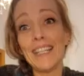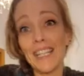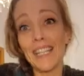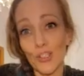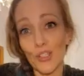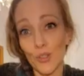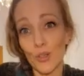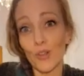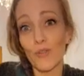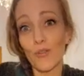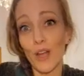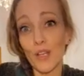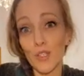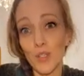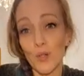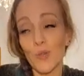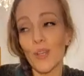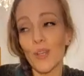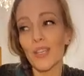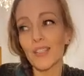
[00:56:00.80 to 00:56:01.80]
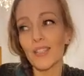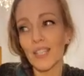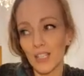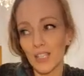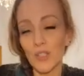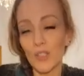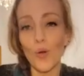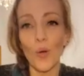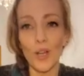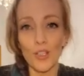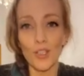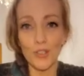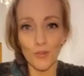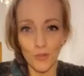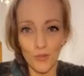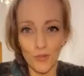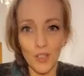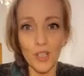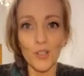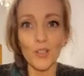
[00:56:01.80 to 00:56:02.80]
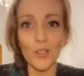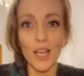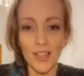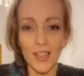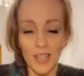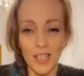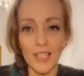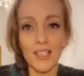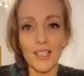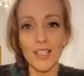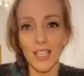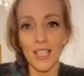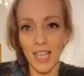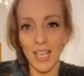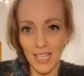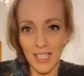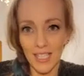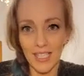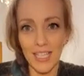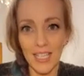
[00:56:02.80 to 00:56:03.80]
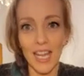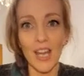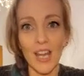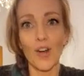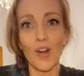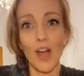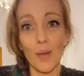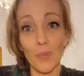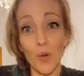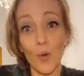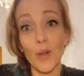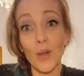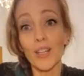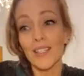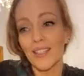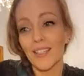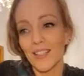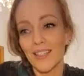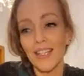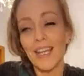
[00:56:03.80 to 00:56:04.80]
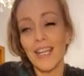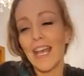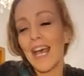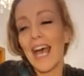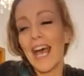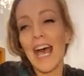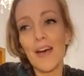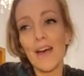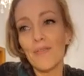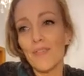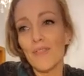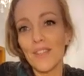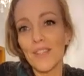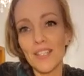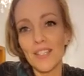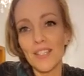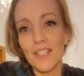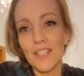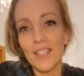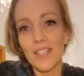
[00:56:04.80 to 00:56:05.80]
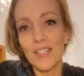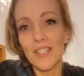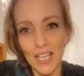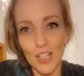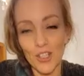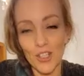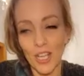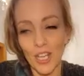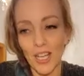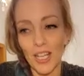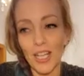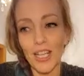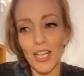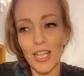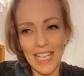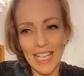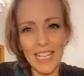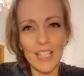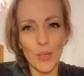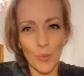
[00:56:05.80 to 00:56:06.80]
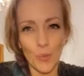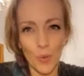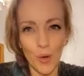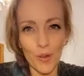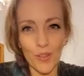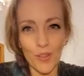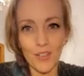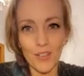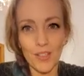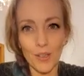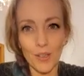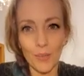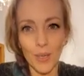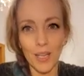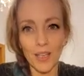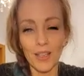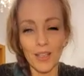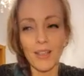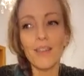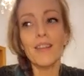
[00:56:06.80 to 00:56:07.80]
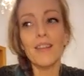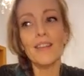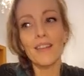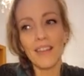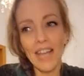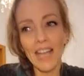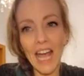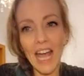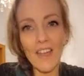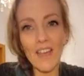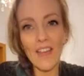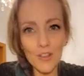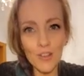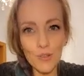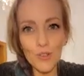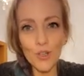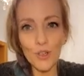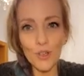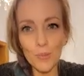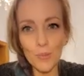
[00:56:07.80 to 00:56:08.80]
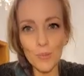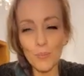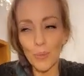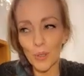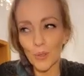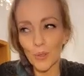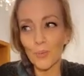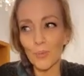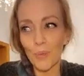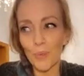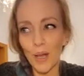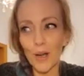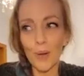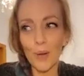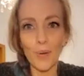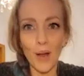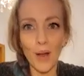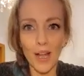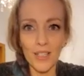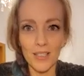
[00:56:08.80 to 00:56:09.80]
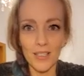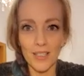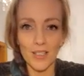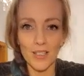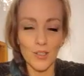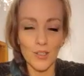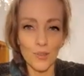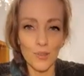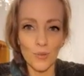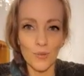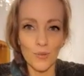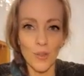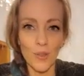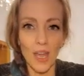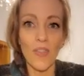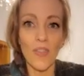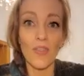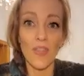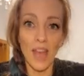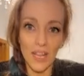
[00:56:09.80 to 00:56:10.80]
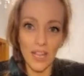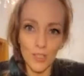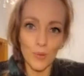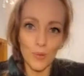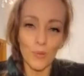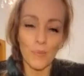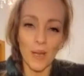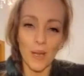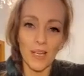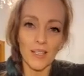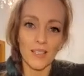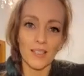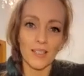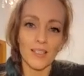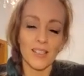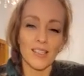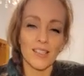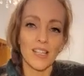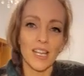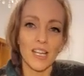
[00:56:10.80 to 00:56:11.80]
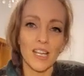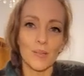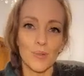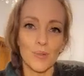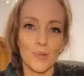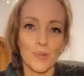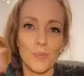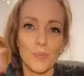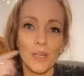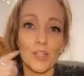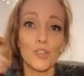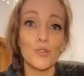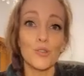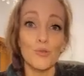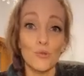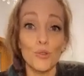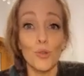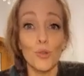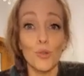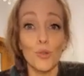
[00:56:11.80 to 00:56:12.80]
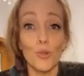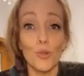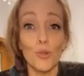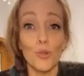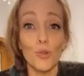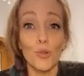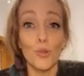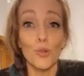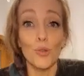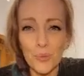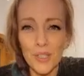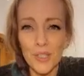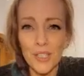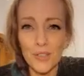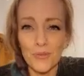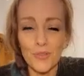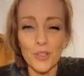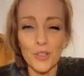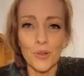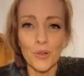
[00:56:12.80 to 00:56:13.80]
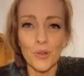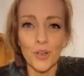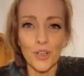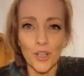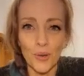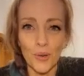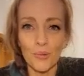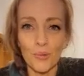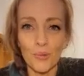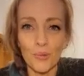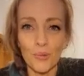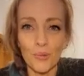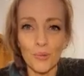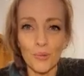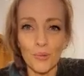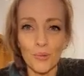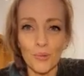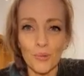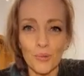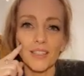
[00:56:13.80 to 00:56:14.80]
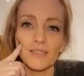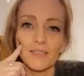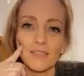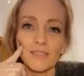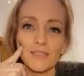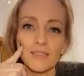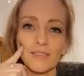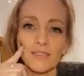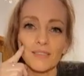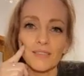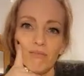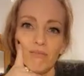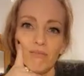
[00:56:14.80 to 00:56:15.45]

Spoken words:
this or if I do this, it's going to feel like this the next day, or I'm going to have this sensation. Is it worth it to me? And then you start to build better practices through that. And that's what makes it sustainable, because everyone wants to feel good. No one wants to feel like, meh.